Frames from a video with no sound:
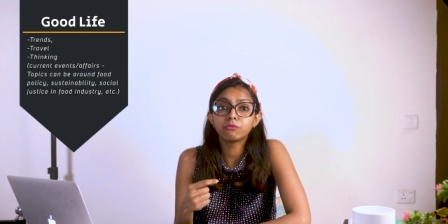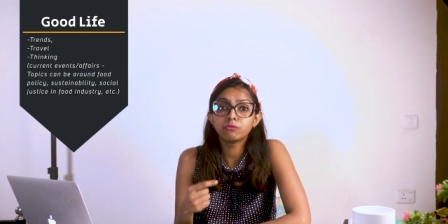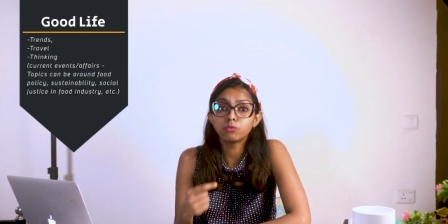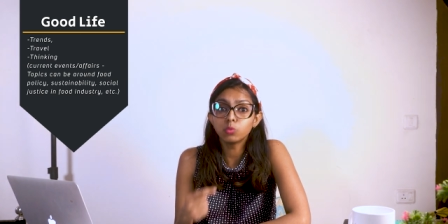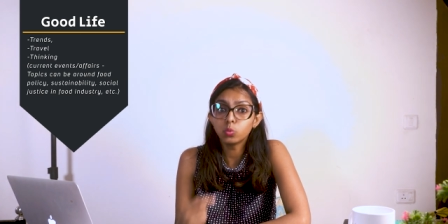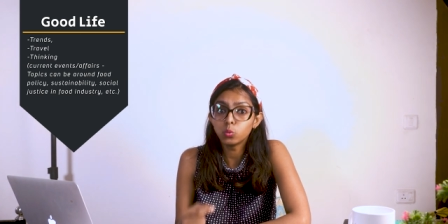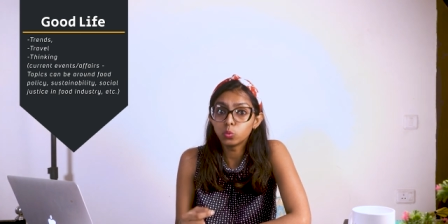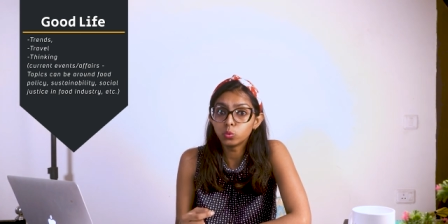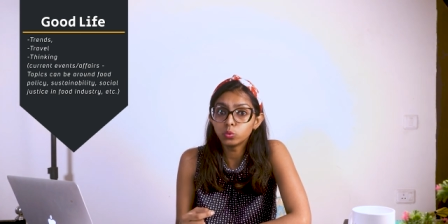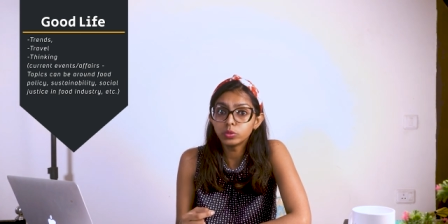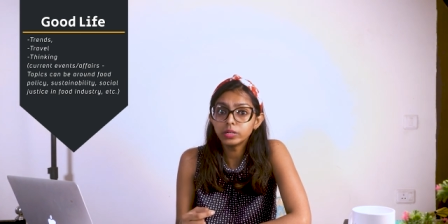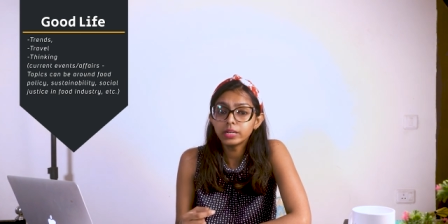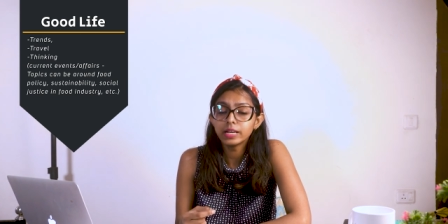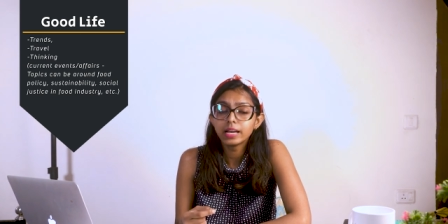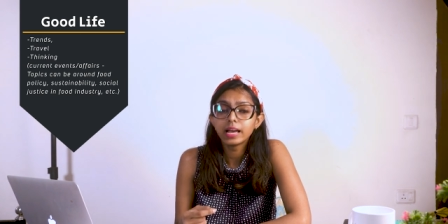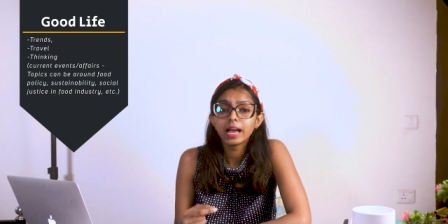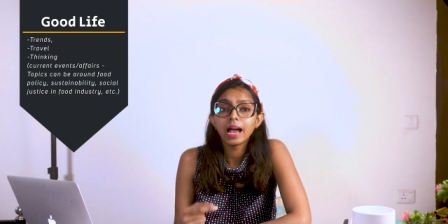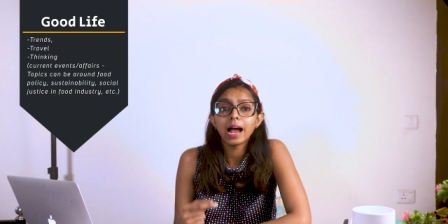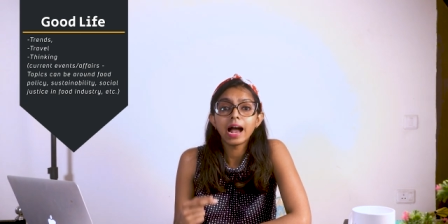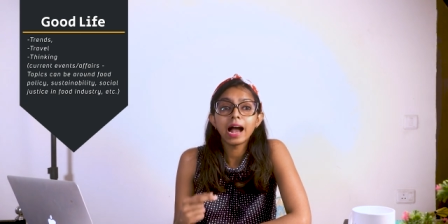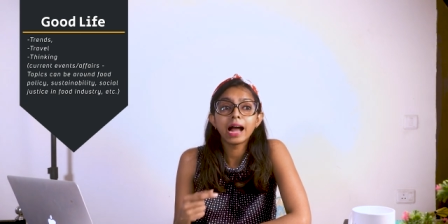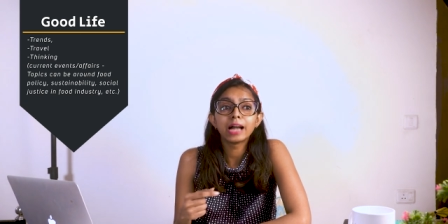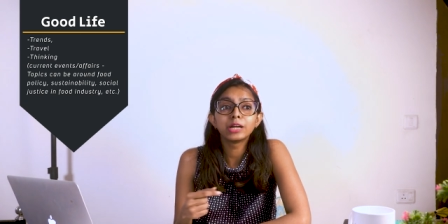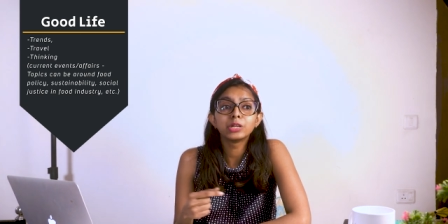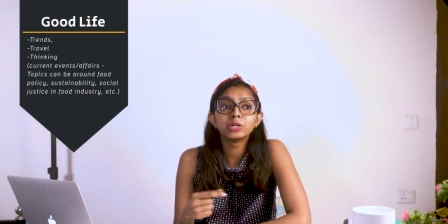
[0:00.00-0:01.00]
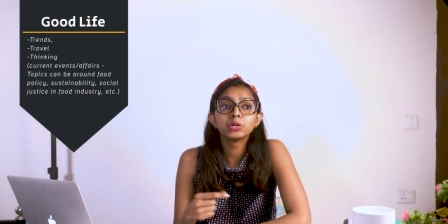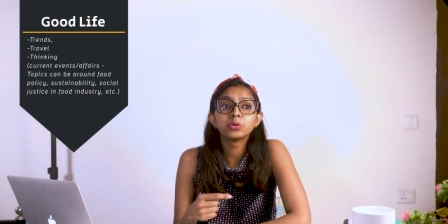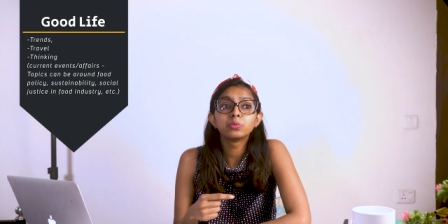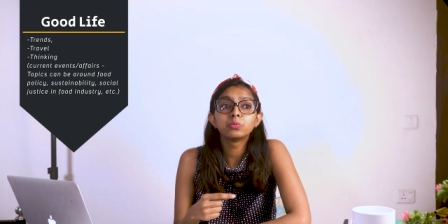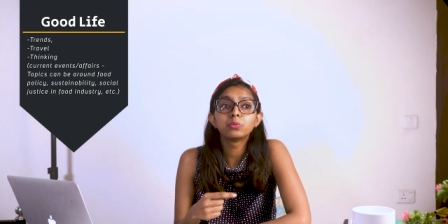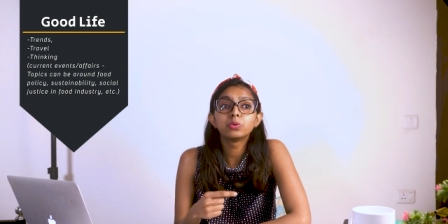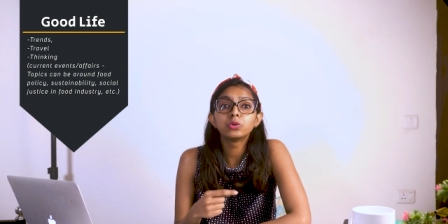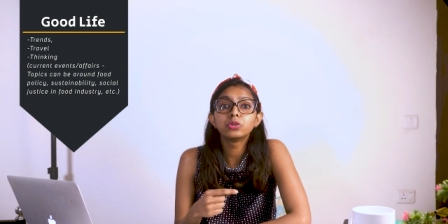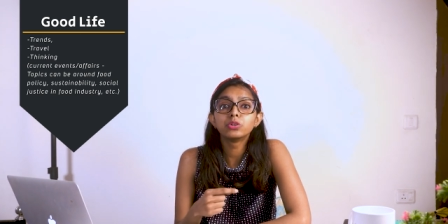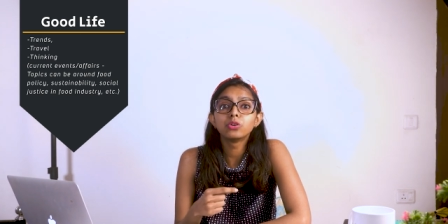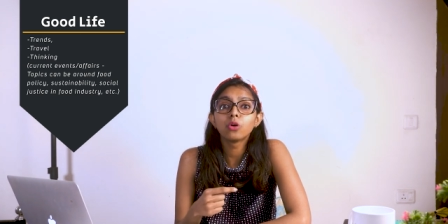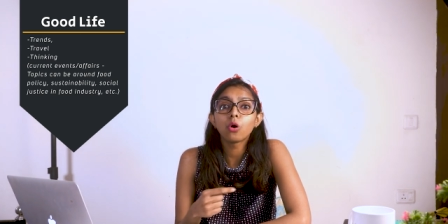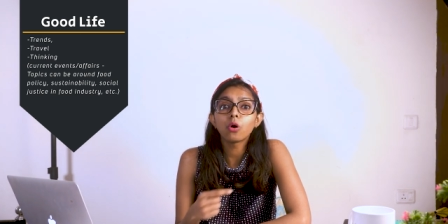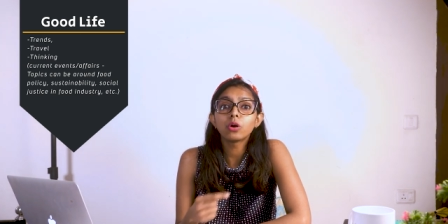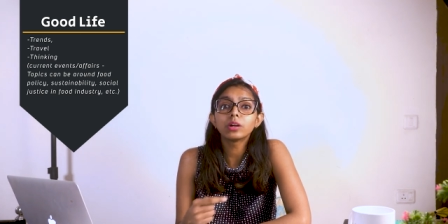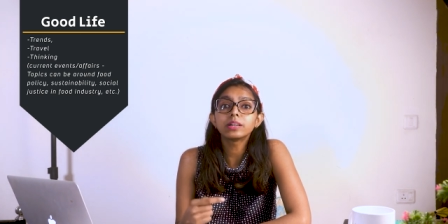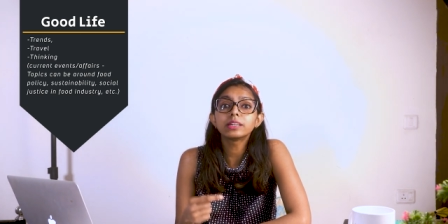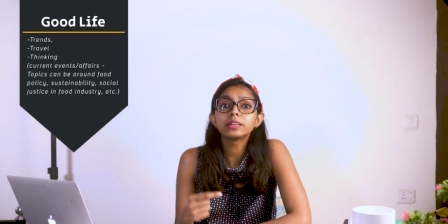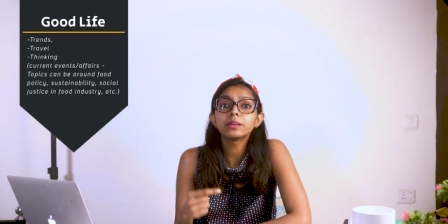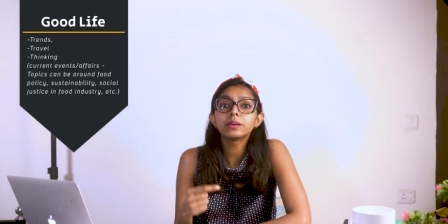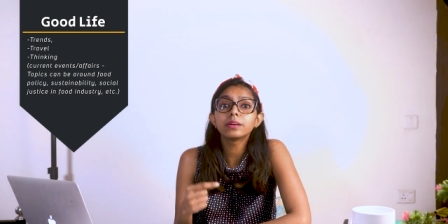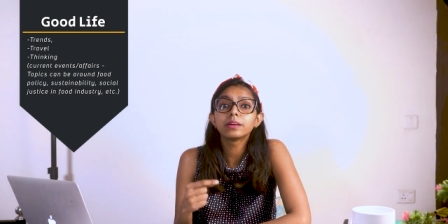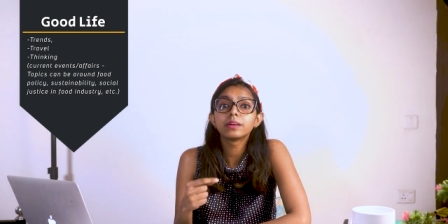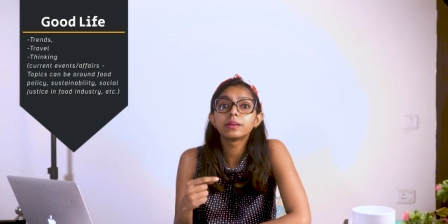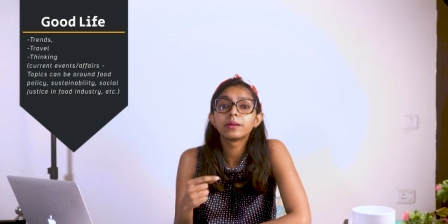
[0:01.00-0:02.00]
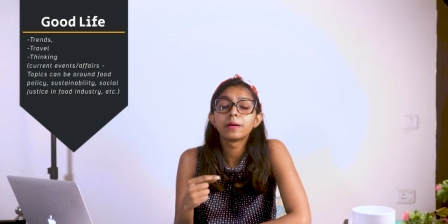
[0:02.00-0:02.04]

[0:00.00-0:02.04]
food and you would not